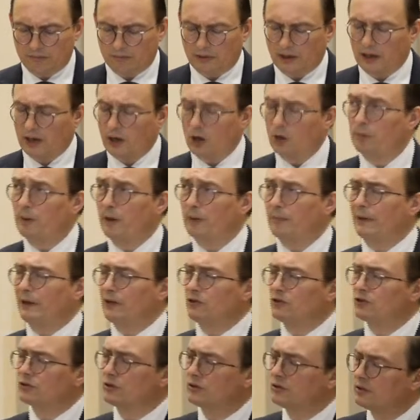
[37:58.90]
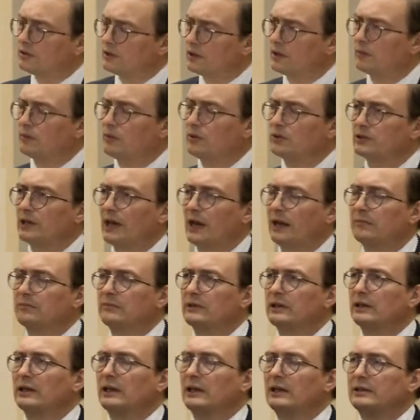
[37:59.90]
hope I mentioned it was
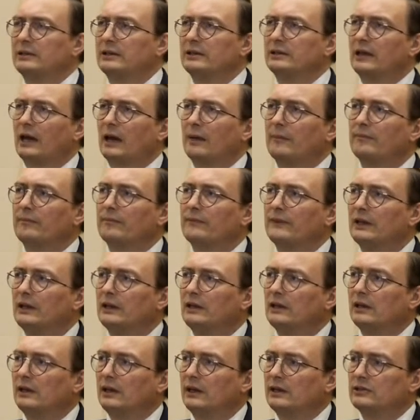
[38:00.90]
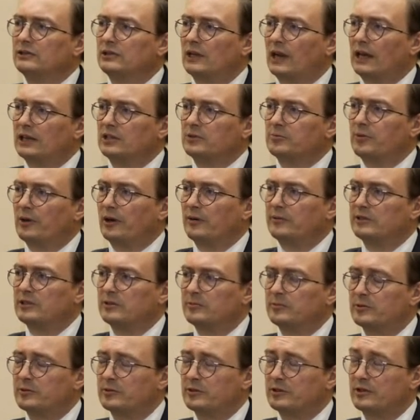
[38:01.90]
happening, it did happen, his last
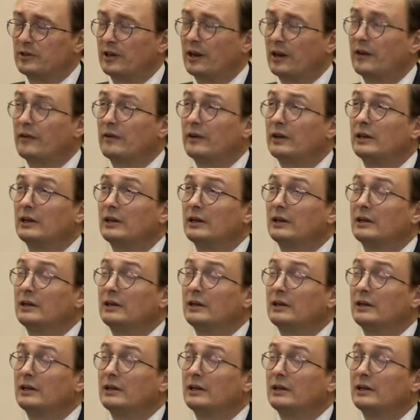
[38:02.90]
presbytery